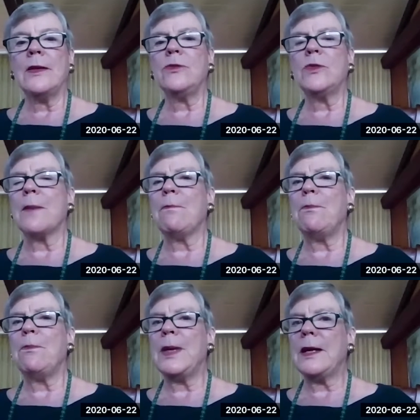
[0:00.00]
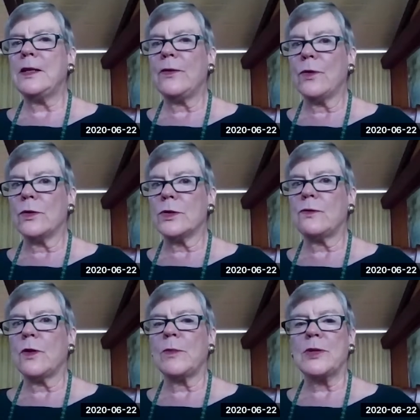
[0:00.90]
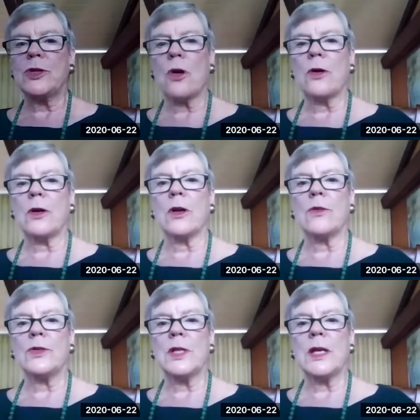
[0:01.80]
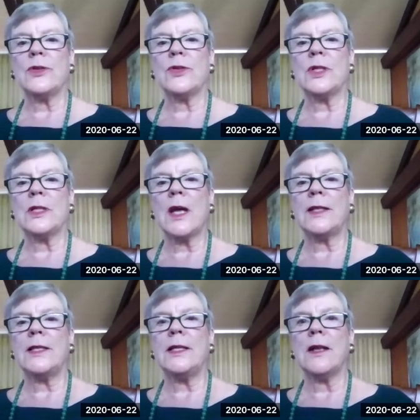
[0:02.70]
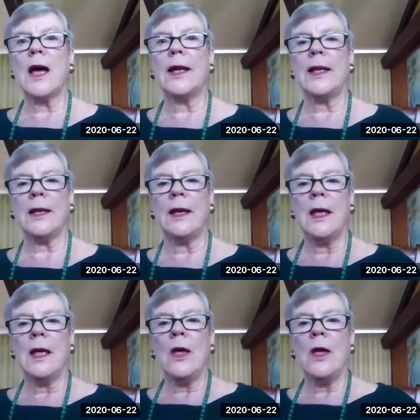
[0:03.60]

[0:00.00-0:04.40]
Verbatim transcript: This was a big difference from the START negotiations in 1990,